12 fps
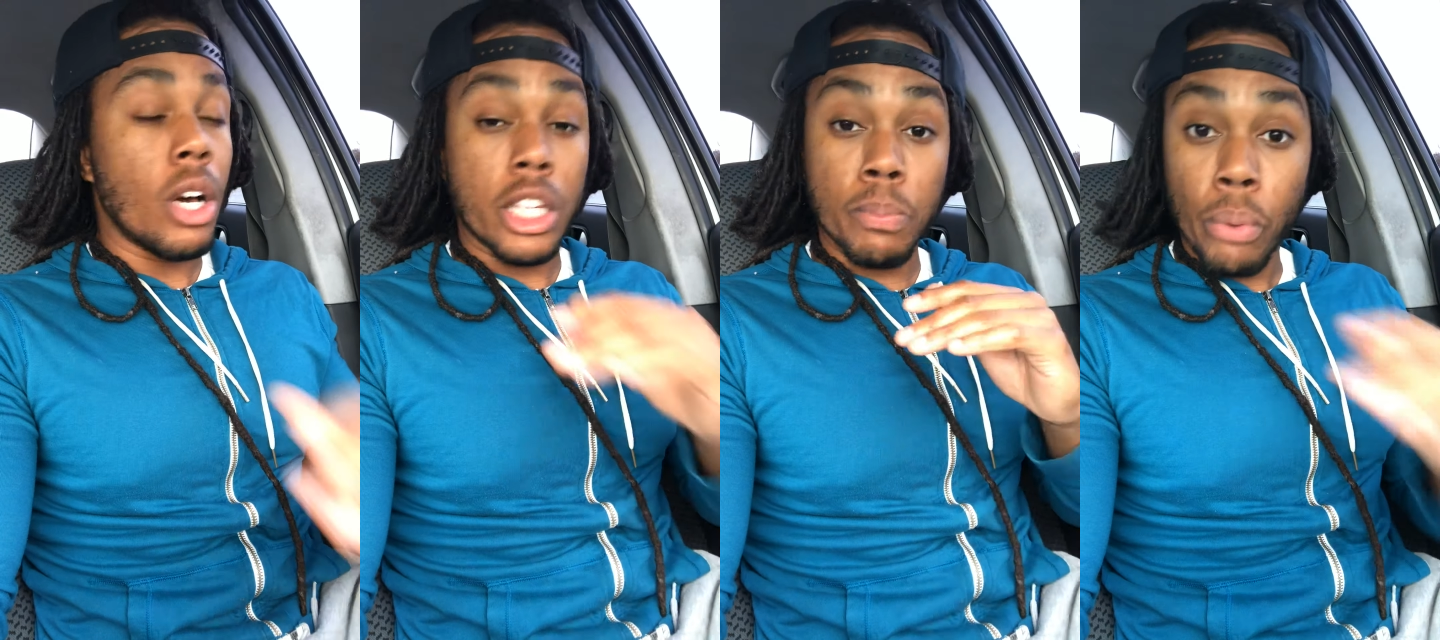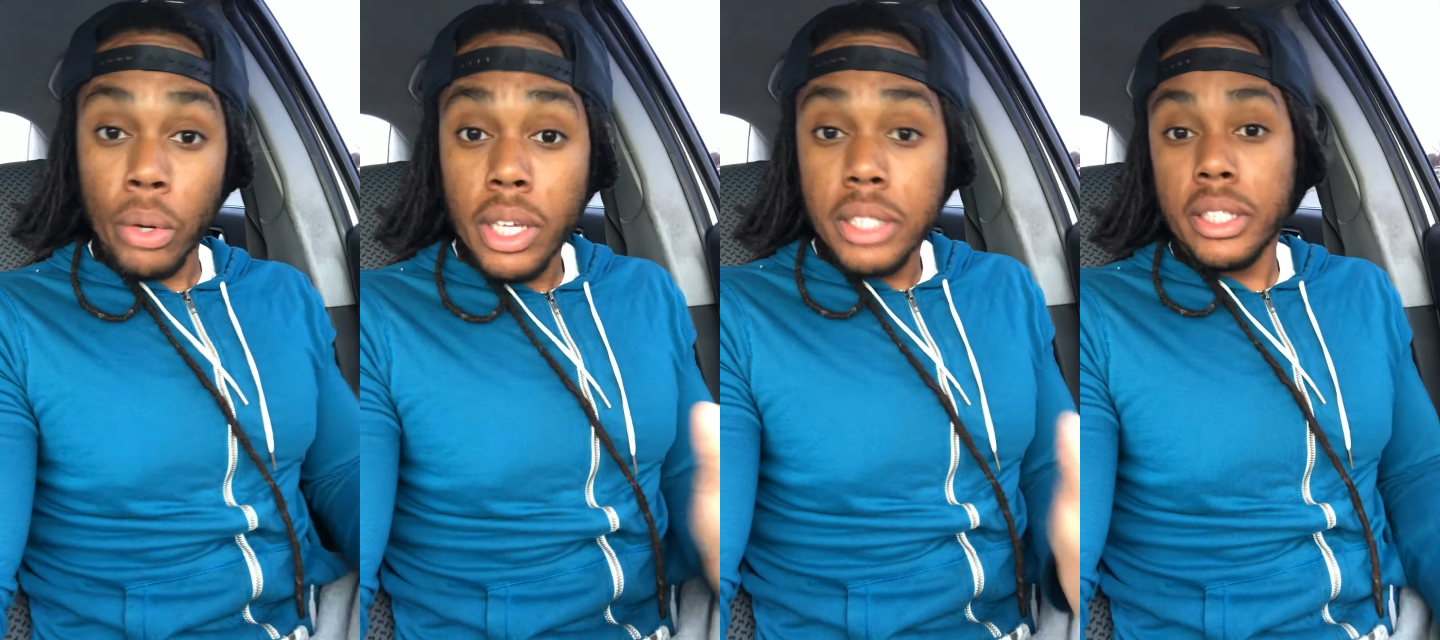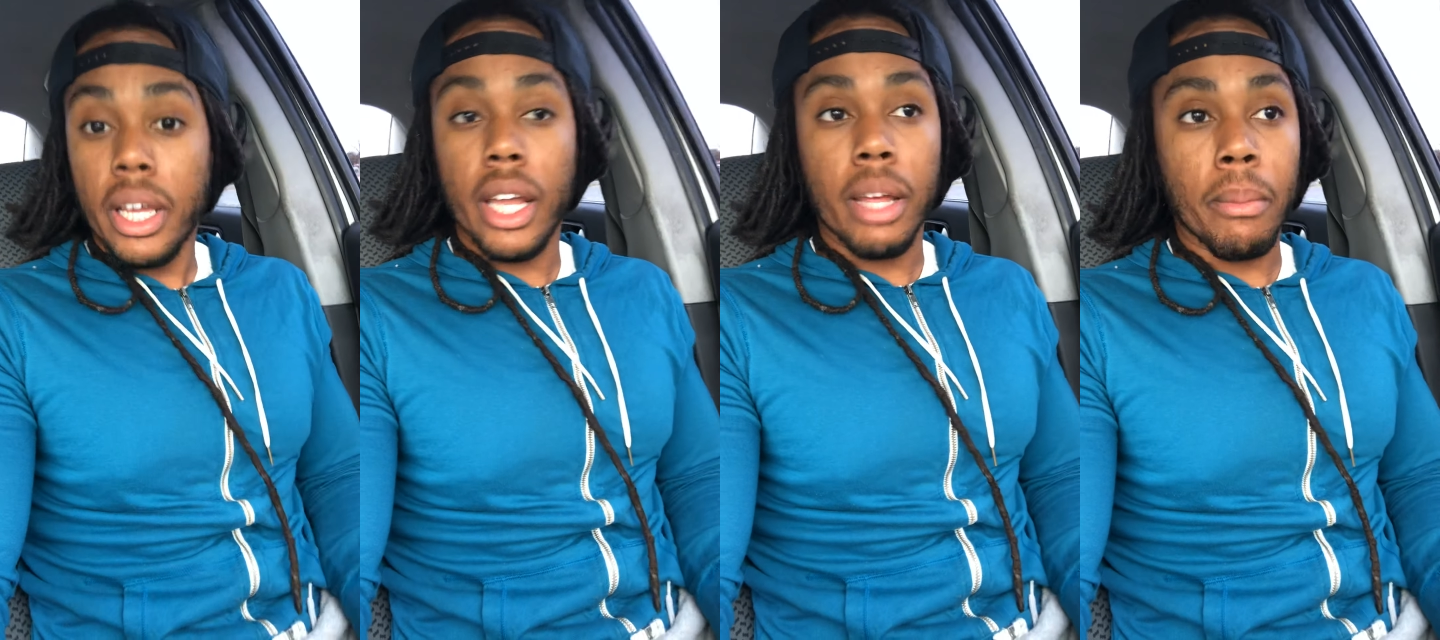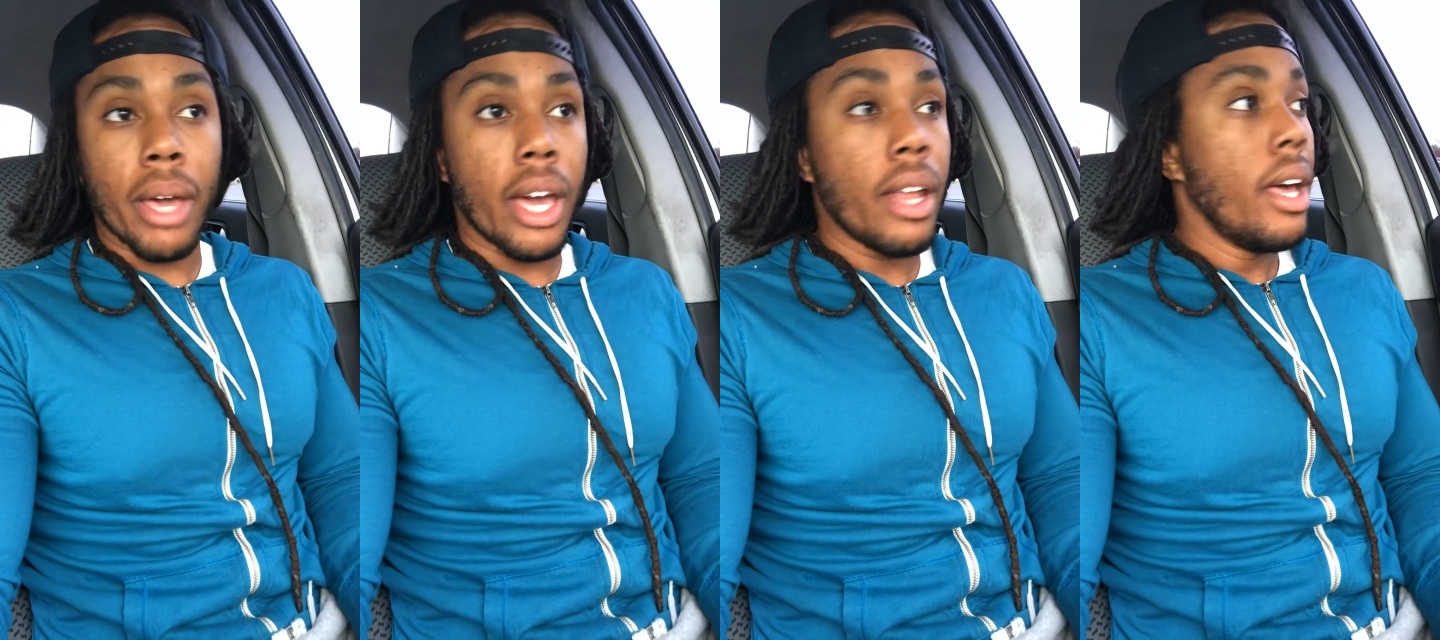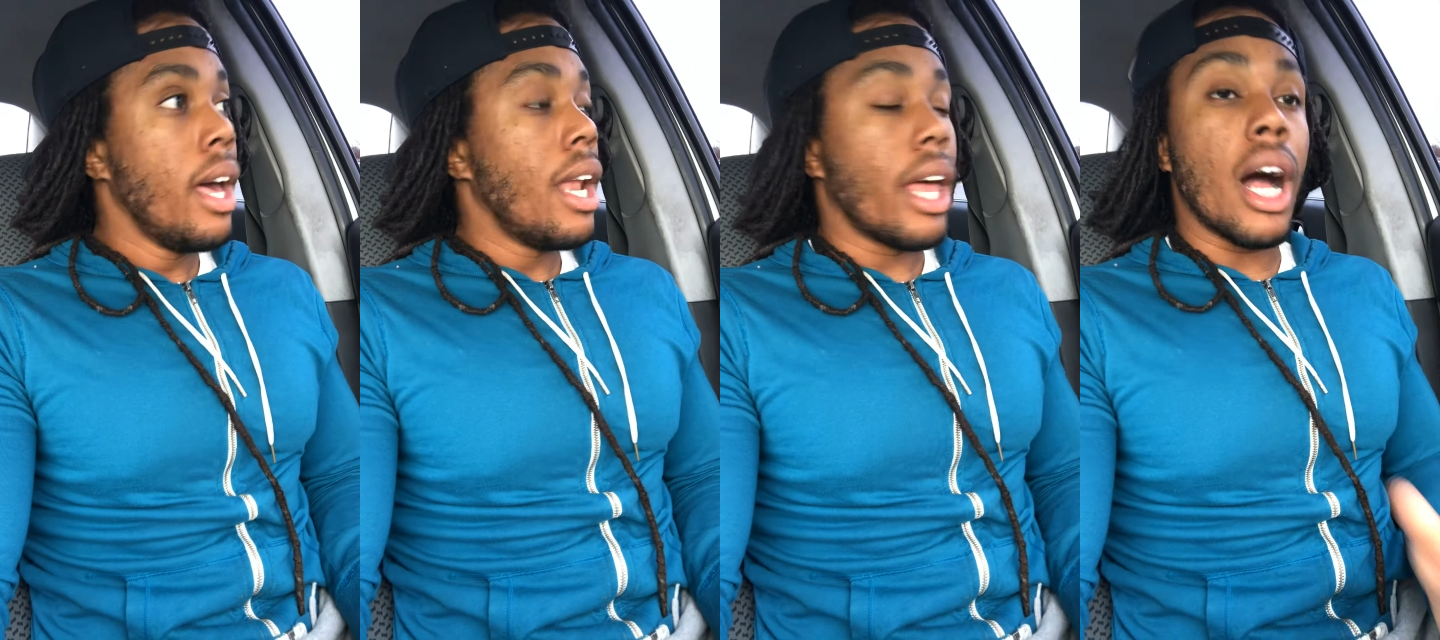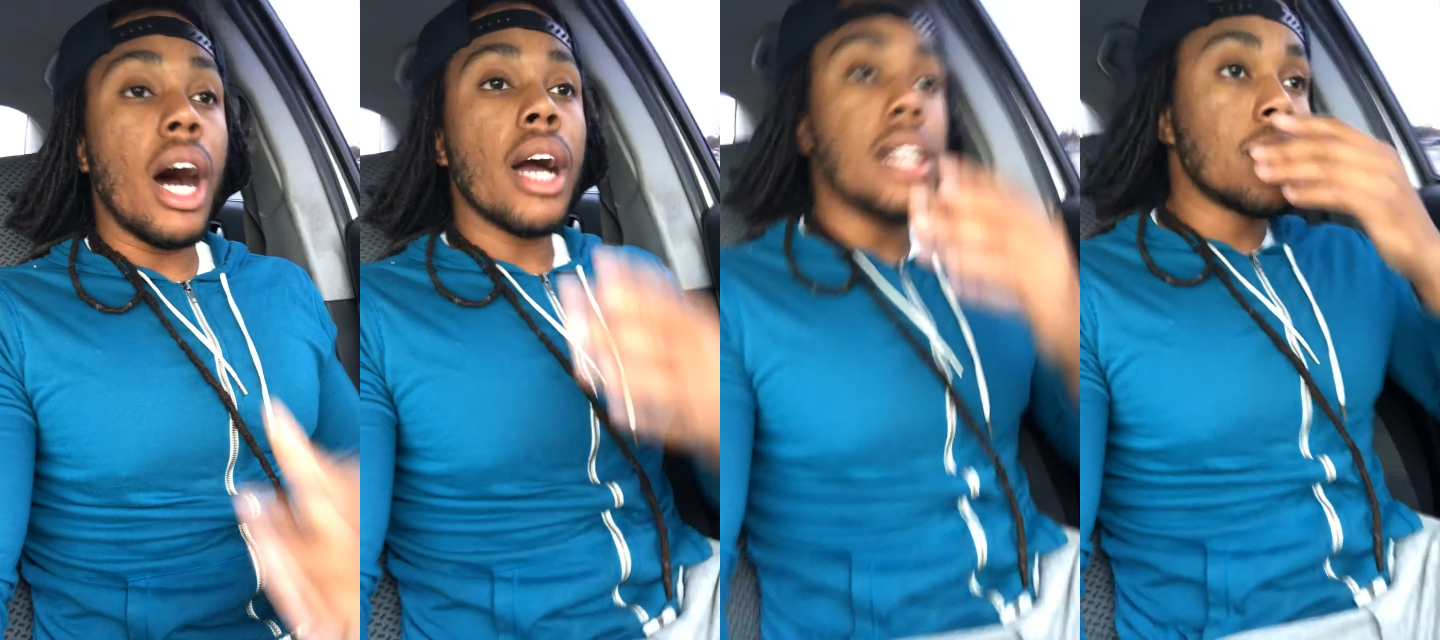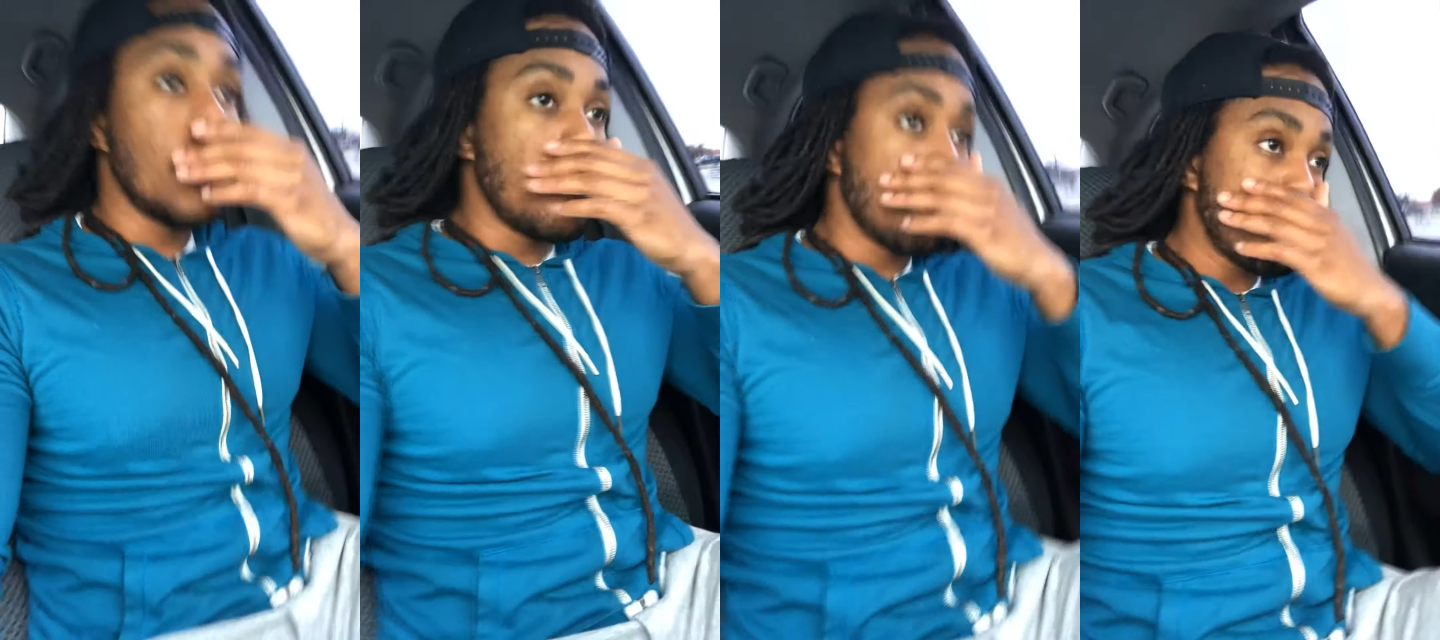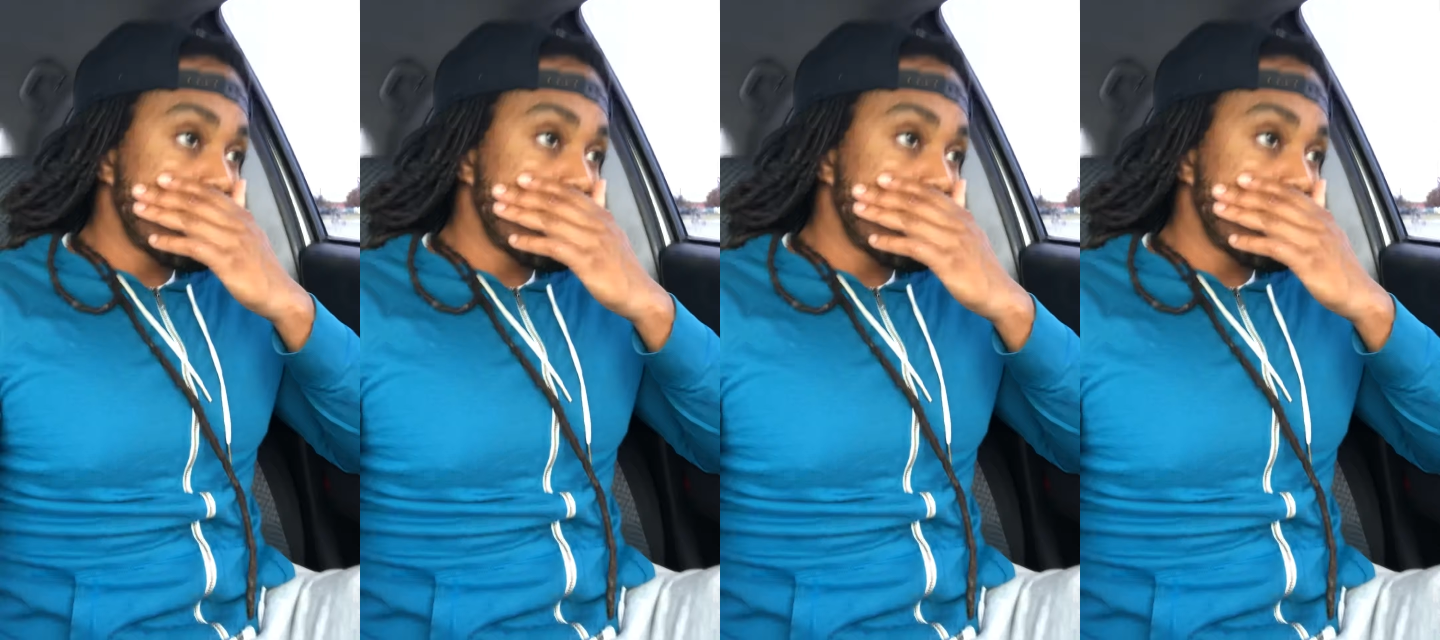Appreciate it, man. Like, honestly,